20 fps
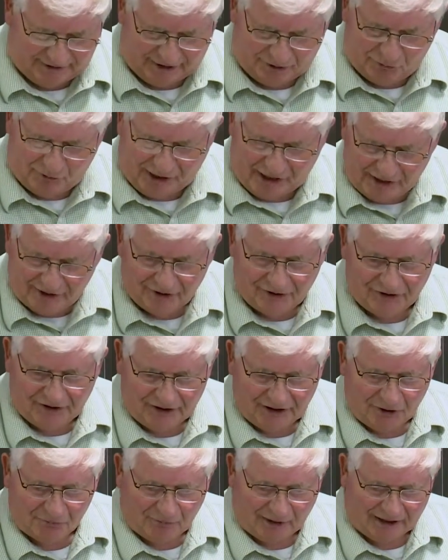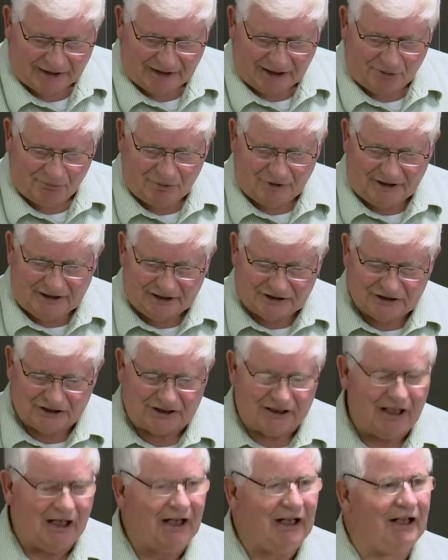And we had to think about that because
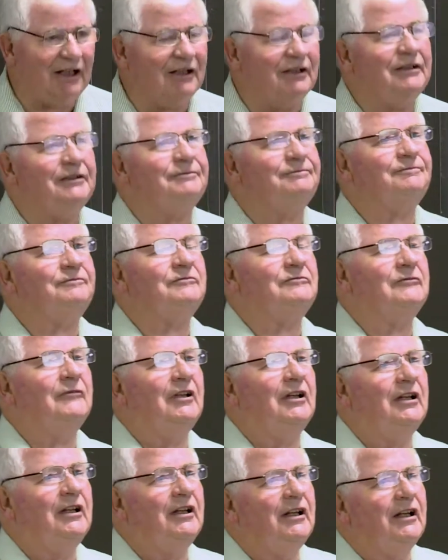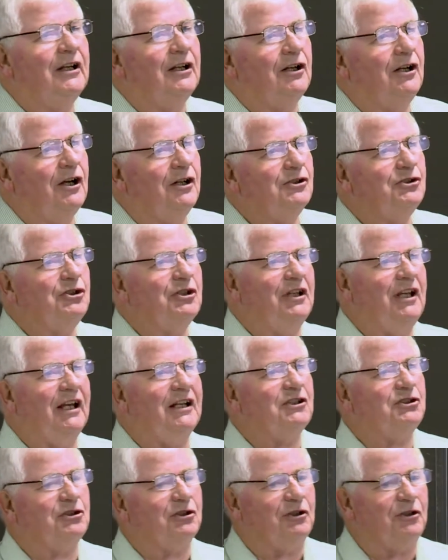it kind of goes
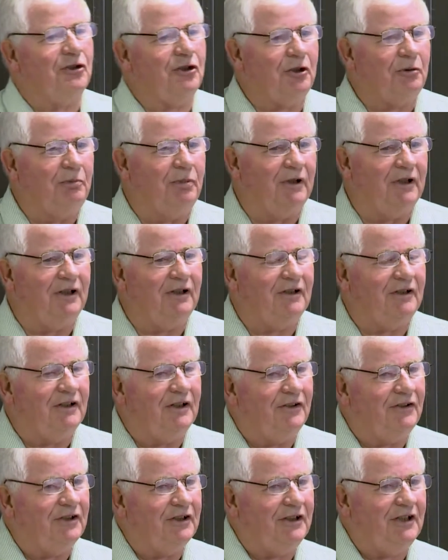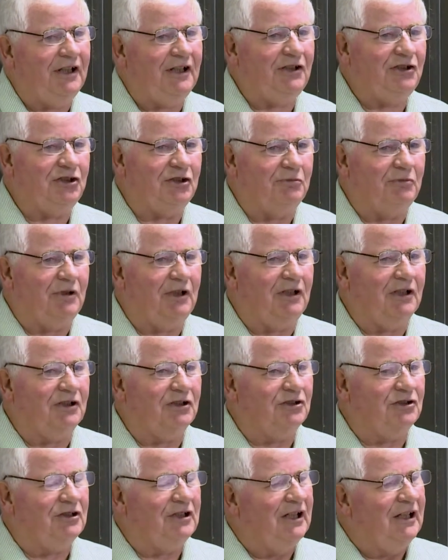against a little bit of the teaching,
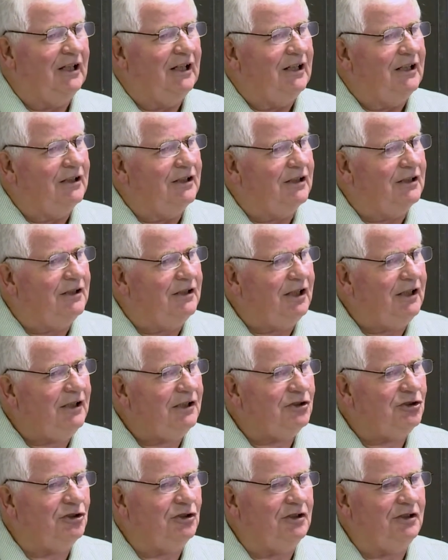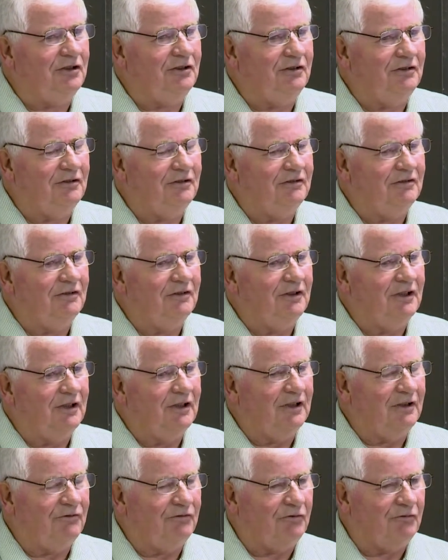because the teaching
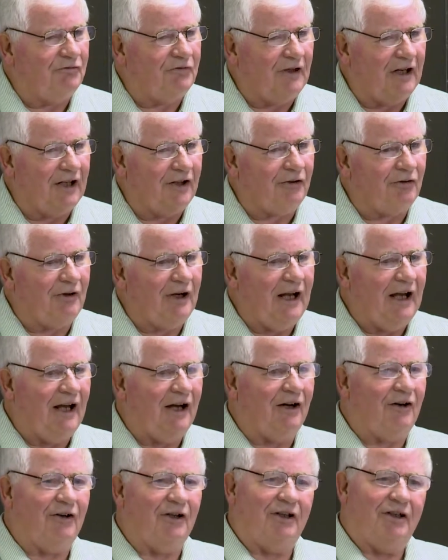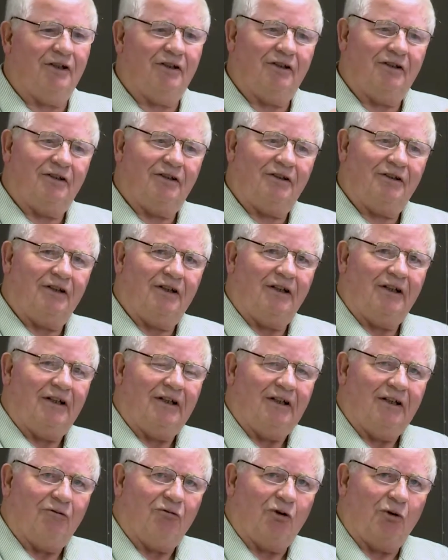from Father Al and
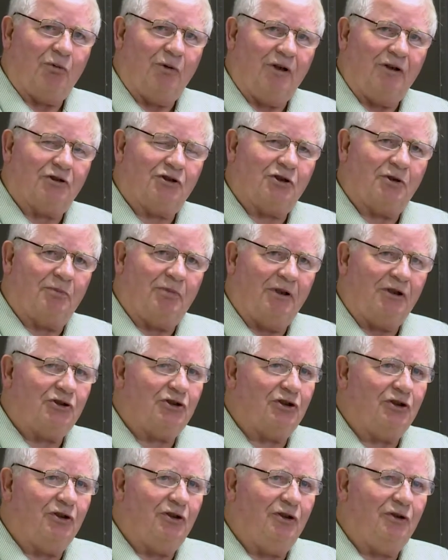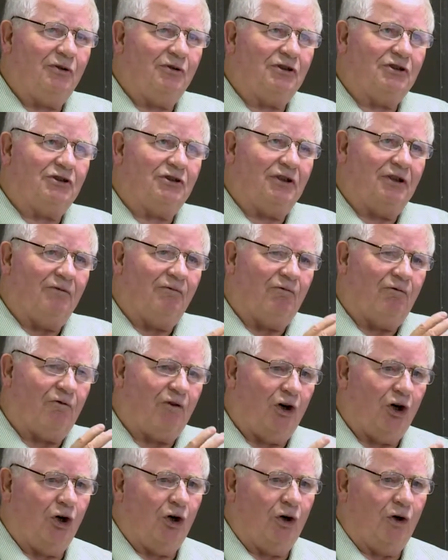what we are supposed to do is
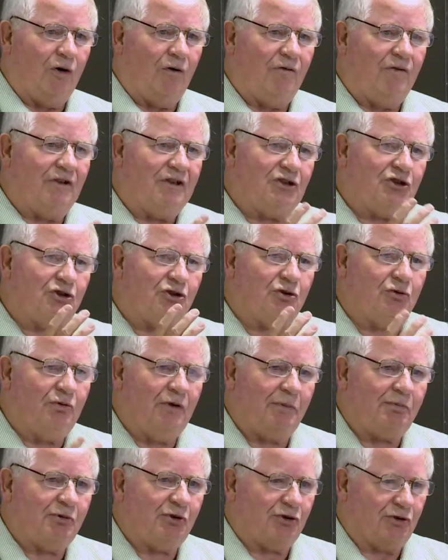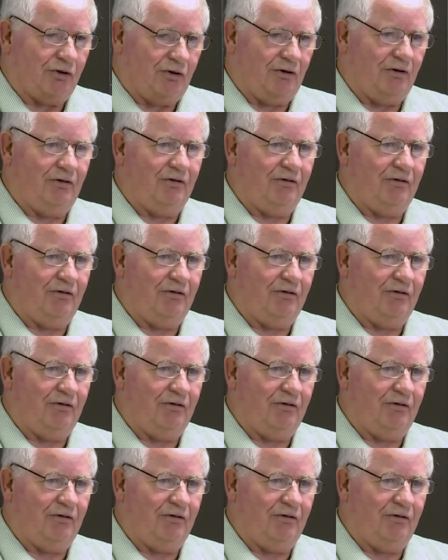involve Scripture